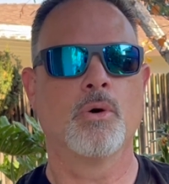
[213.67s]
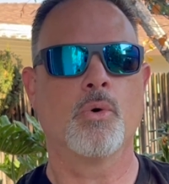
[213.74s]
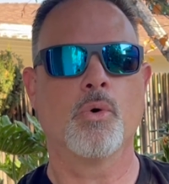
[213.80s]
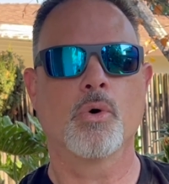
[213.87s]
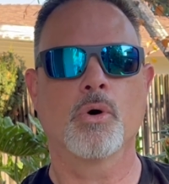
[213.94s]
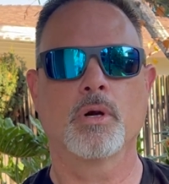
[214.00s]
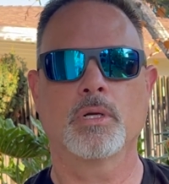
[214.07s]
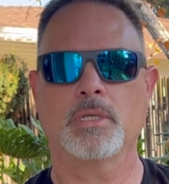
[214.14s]

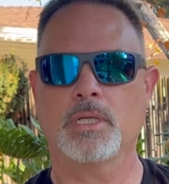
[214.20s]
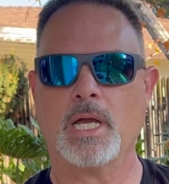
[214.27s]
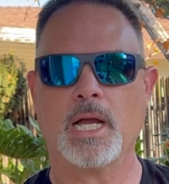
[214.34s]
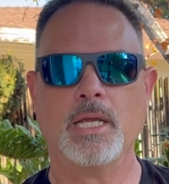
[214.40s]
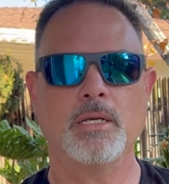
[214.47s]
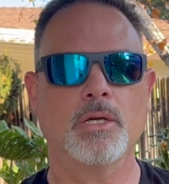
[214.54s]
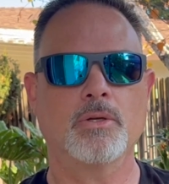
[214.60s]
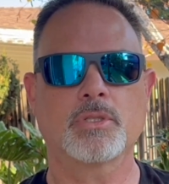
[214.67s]
or
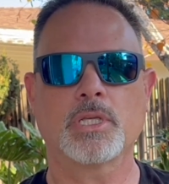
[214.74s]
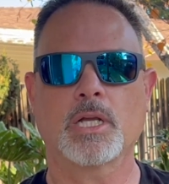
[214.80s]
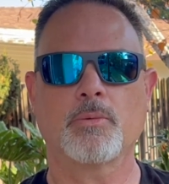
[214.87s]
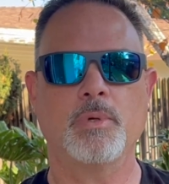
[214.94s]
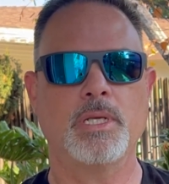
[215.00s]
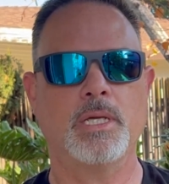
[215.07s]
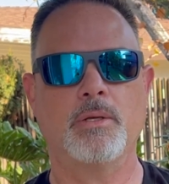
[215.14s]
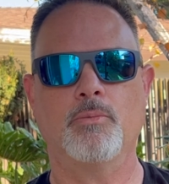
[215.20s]
diagnose like
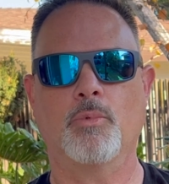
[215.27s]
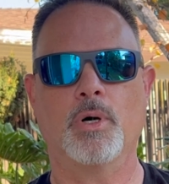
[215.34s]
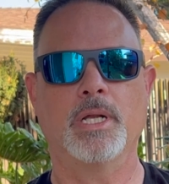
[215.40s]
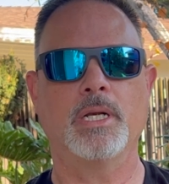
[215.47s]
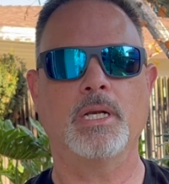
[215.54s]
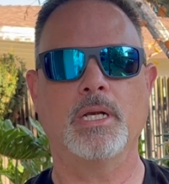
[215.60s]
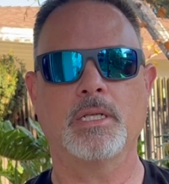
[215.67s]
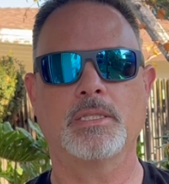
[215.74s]
we did one
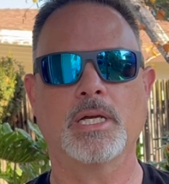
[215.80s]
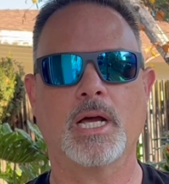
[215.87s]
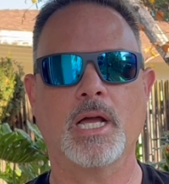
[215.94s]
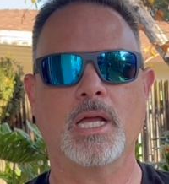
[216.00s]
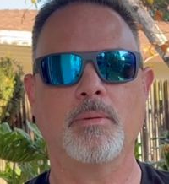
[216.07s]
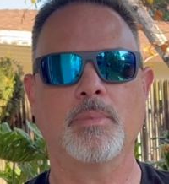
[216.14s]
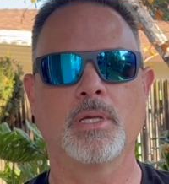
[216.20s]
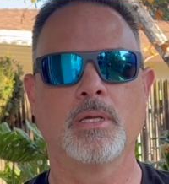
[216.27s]
at a
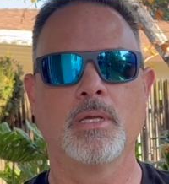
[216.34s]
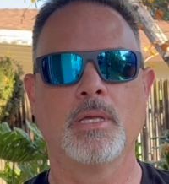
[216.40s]
time.